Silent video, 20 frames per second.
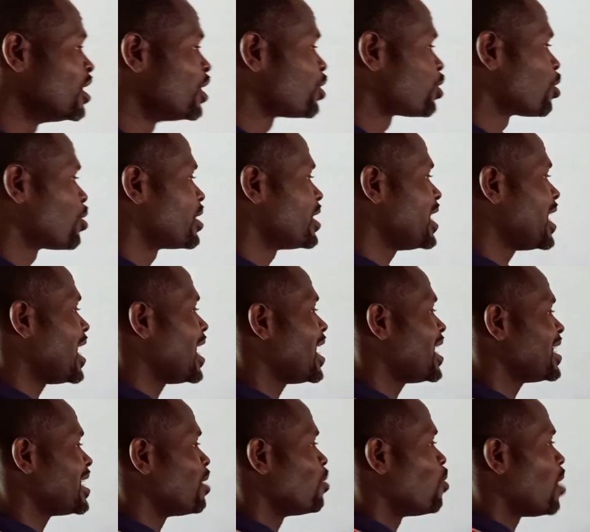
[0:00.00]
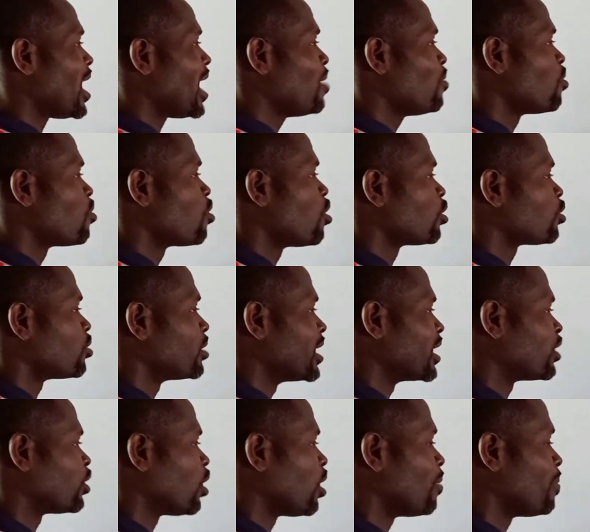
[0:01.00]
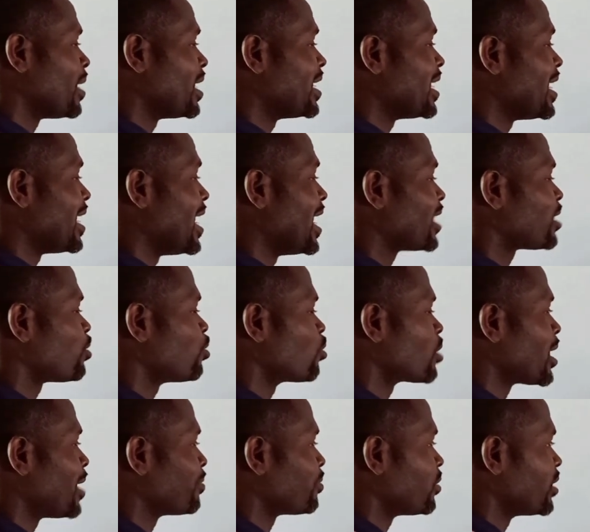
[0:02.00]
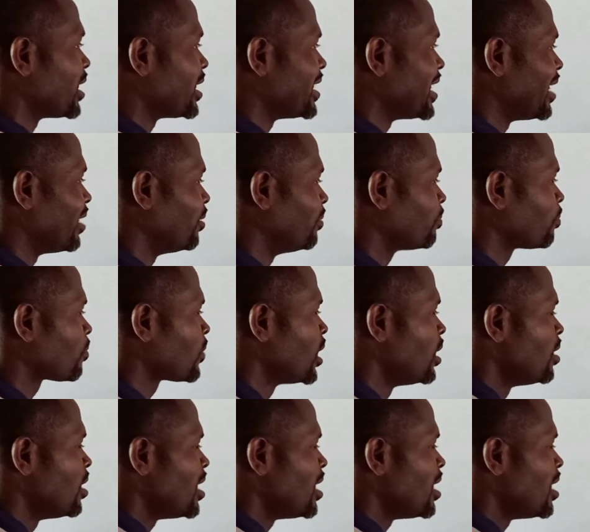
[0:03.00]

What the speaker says: So here the y will go to the top and then x will come to the down.